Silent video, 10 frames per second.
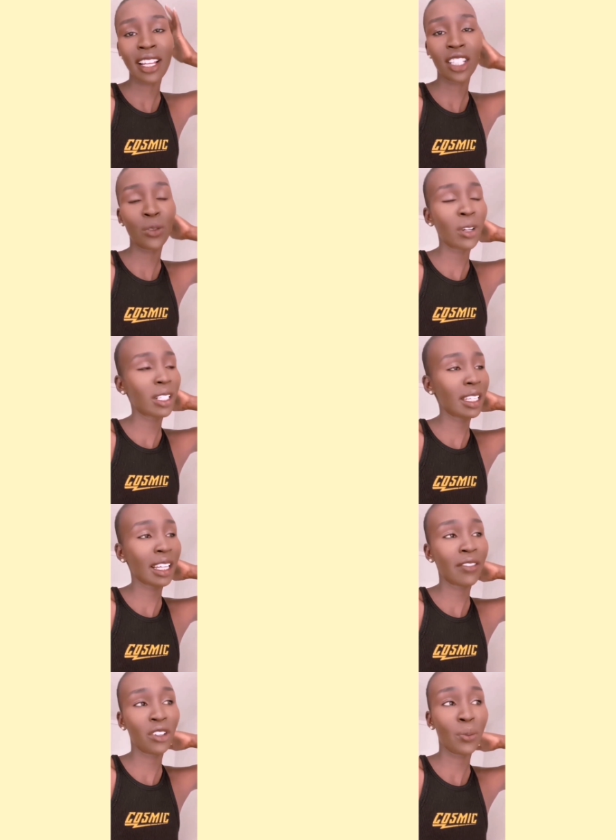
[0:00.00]
I just want to
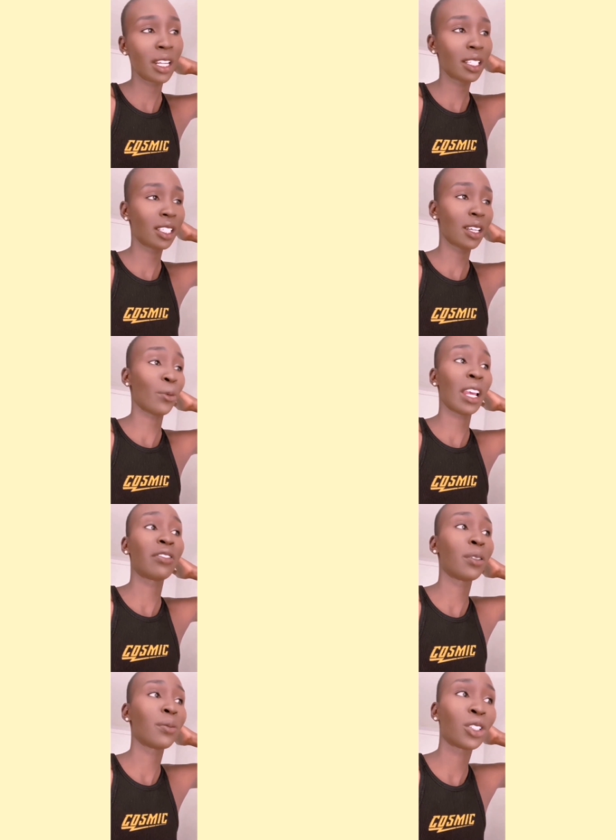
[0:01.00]
take a few minutes away
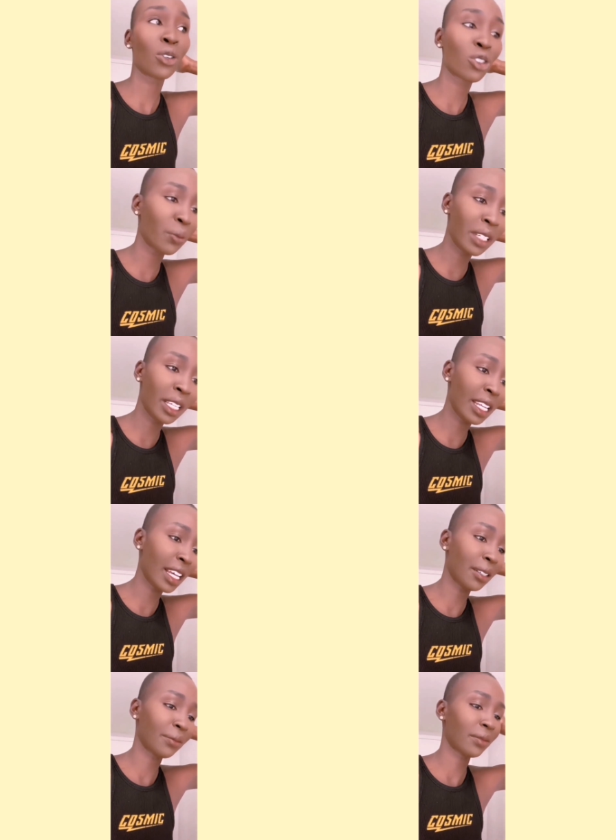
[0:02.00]
from social
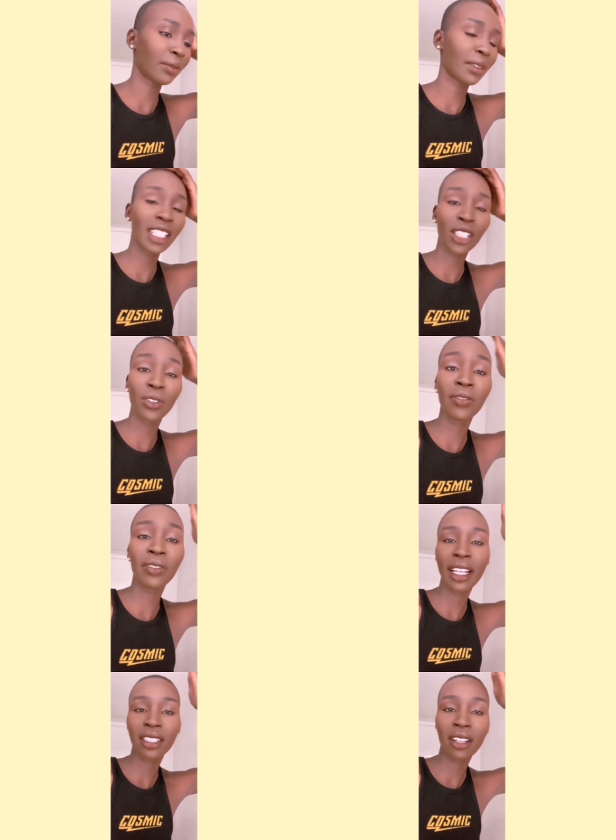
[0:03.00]
media and just
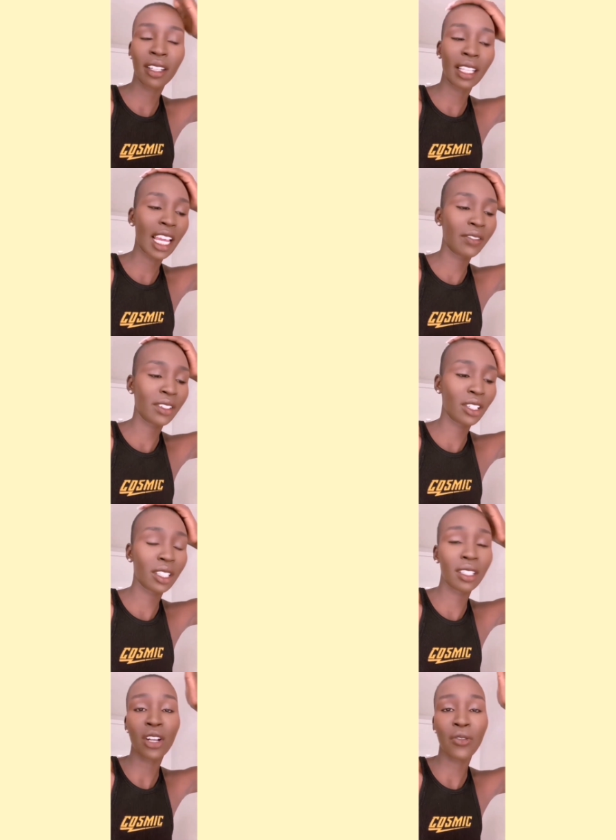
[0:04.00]
reflect on life and
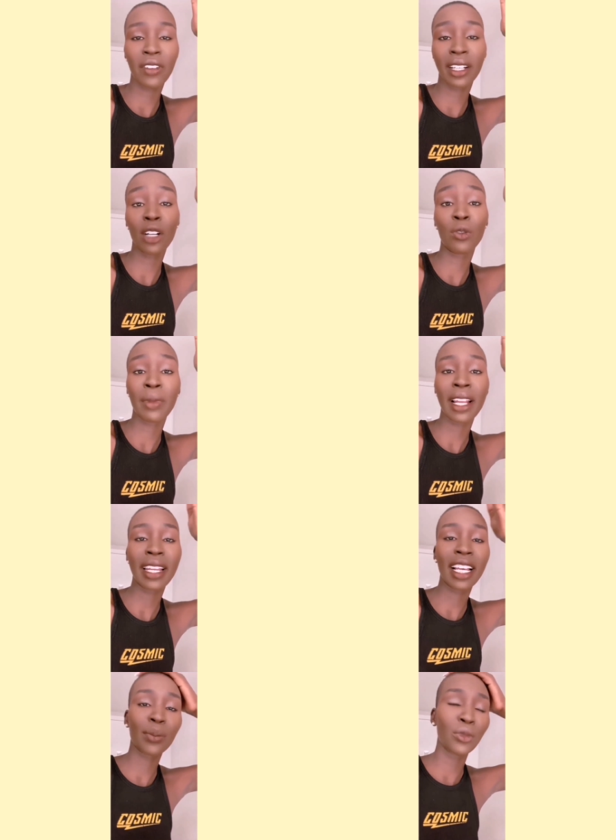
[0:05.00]
just, you know, figure out what my
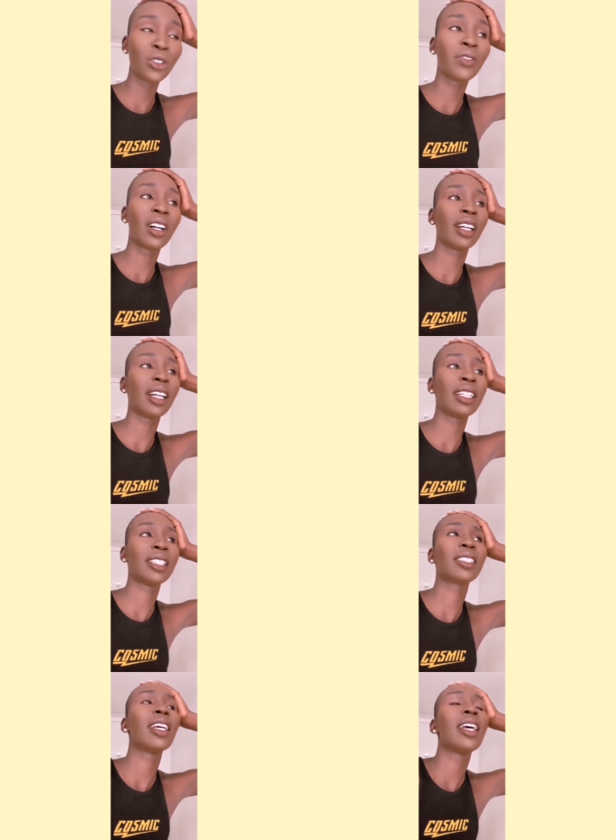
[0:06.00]
next move are and
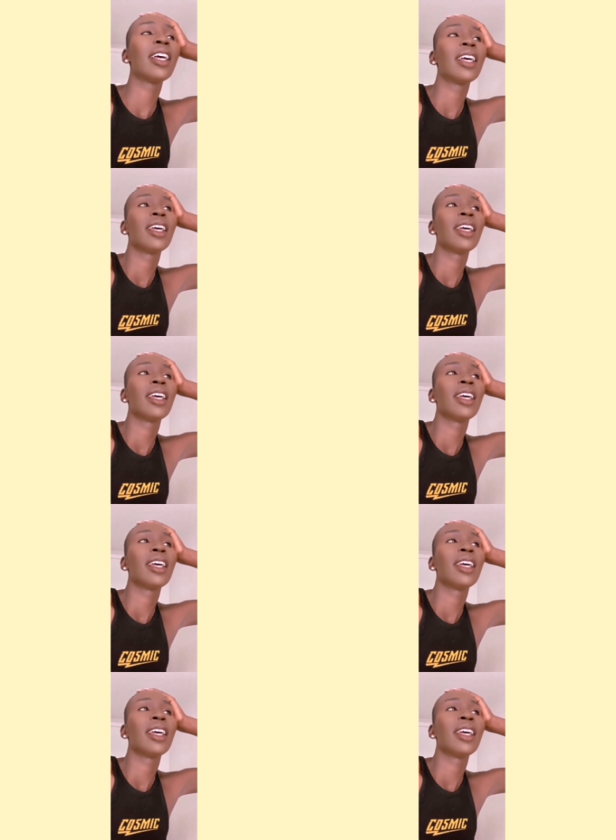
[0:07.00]
just